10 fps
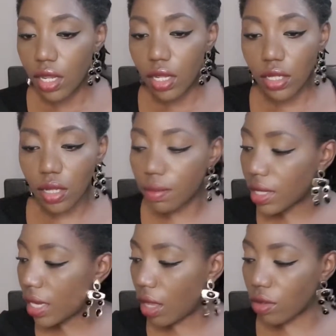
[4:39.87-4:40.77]

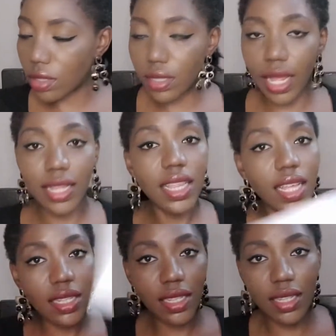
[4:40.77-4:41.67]
Something else like
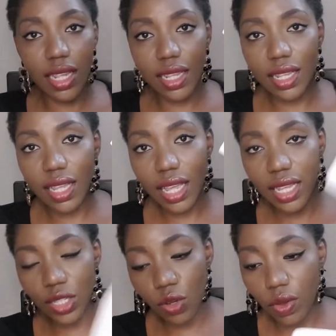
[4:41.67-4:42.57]
this
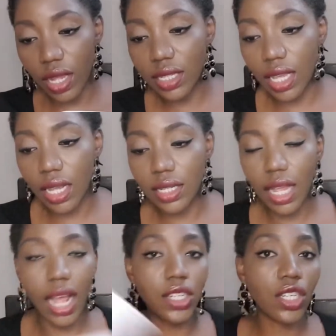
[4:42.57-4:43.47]
is created
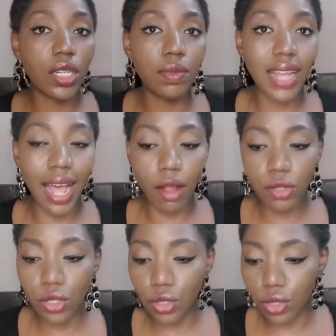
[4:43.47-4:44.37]
and shipped
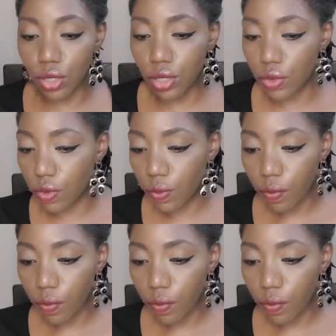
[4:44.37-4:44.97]
out to you.